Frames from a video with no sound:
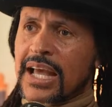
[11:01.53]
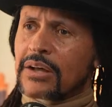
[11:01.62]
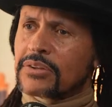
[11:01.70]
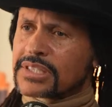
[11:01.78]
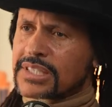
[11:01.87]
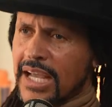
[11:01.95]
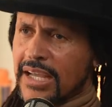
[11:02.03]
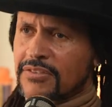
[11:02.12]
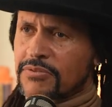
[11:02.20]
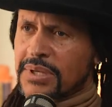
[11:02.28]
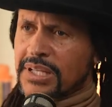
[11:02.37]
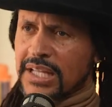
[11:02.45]
outside
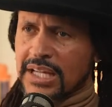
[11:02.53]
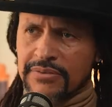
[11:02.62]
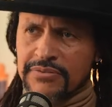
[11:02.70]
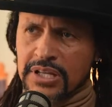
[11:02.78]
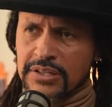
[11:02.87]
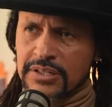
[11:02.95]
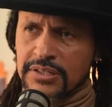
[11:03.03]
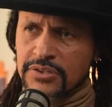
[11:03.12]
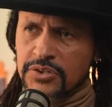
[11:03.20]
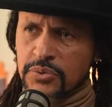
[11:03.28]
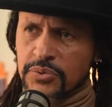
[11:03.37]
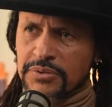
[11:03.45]
of me that have nothing to
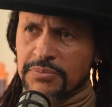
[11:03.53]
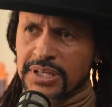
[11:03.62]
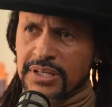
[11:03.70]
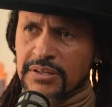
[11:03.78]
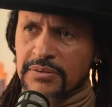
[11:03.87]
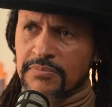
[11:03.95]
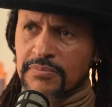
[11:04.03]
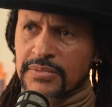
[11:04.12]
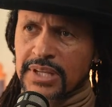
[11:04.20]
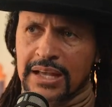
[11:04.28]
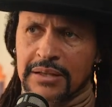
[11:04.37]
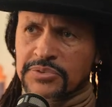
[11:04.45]
do with me?
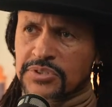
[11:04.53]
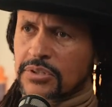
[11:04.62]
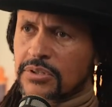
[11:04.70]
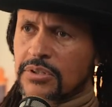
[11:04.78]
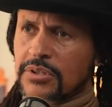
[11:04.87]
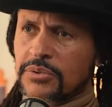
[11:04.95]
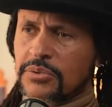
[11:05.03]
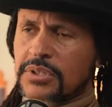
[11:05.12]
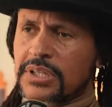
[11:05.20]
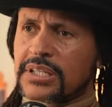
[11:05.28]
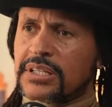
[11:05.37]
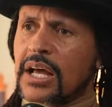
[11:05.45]

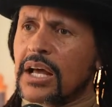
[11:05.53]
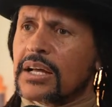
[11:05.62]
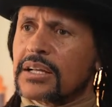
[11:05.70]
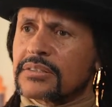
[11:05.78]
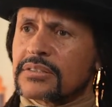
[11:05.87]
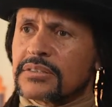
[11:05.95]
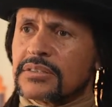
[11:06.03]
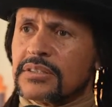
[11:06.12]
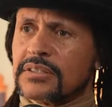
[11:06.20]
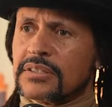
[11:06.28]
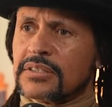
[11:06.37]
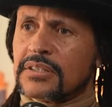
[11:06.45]
Absolutely not.
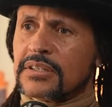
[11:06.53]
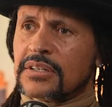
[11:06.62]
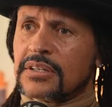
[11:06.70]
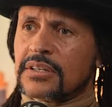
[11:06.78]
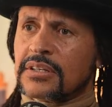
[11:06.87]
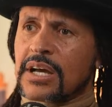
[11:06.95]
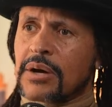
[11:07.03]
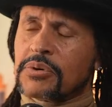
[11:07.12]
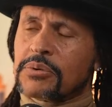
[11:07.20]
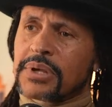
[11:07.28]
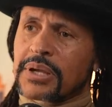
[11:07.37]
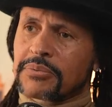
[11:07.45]
I
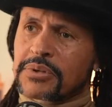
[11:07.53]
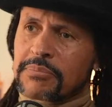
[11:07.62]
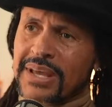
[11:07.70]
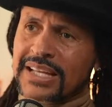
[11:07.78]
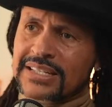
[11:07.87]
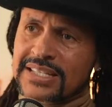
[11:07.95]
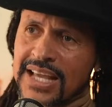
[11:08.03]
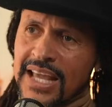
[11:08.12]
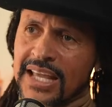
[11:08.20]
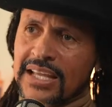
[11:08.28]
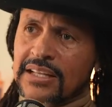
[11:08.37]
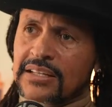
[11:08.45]
want to be able to
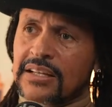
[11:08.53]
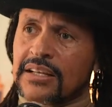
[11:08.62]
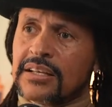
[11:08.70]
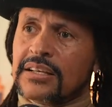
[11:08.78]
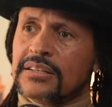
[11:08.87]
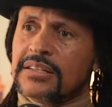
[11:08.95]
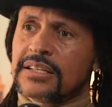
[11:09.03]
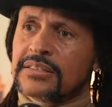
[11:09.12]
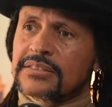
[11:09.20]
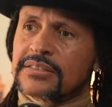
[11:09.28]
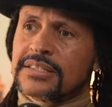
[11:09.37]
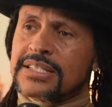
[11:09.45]
maintain
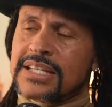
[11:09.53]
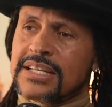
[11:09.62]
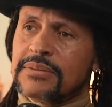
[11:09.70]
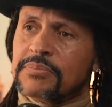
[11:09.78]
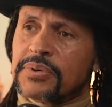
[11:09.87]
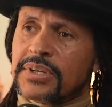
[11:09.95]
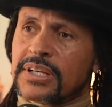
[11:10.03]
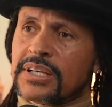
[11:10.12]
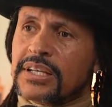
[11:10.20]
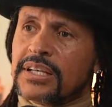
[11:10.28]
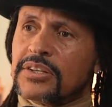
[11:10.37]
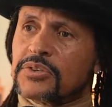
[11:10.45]
this deep
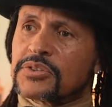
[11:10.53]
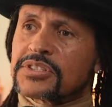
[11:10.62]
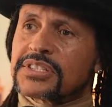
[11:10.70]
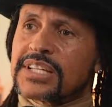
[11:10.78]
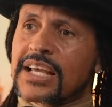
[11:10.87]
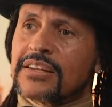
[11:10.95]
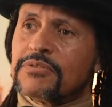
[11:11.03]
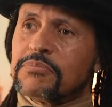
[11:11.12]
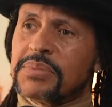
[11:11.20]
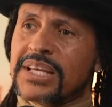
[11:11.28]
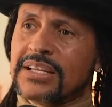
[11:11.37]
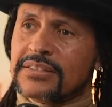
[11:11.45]
inner state of
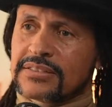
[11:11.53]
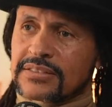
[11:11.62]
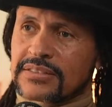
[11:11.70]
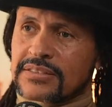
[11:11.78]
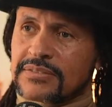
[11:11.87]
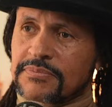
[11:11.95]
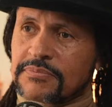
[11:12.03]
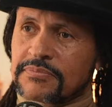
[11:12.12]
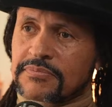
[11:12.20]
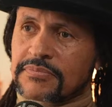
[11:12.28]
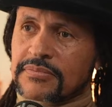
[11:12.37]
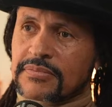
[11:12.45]
peace.
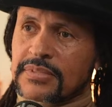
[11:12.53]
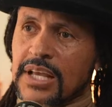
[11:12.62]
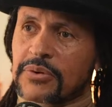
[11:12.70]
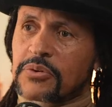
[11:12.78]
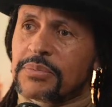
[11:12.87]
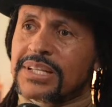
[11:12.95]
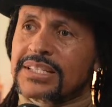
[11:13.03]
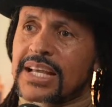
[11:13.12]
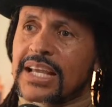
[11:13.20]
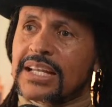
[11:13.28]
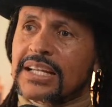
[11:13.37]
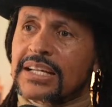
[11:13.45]
I want to
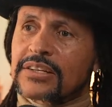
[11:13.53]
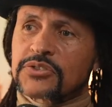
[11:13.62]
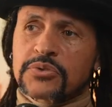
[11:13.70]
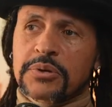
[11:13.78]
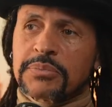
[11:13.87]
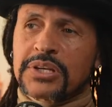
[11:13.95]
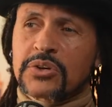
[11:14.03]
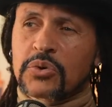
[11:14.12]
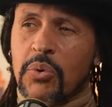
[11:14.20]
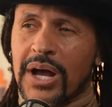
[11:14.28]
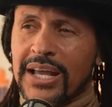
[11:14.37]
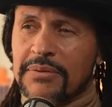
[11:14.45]
maintain an extremely
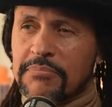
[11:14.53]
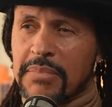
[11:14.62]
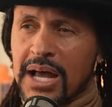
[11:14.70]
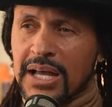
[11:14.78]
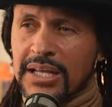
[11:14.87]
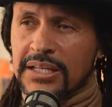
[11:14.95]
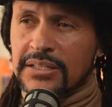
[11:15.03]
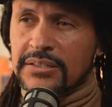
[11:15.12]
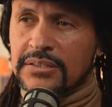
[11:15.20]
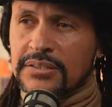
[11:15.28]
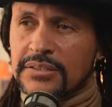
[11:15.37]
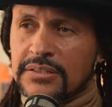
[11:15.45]
quiet mind.
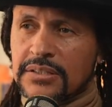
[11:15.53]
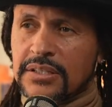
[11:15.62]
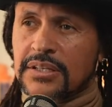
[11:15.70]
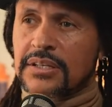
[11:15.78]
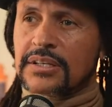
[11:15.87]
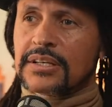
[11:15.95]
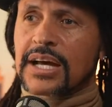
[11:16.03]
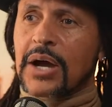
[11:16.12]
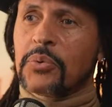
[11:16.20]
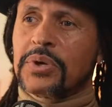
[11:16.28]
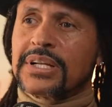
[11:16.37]
I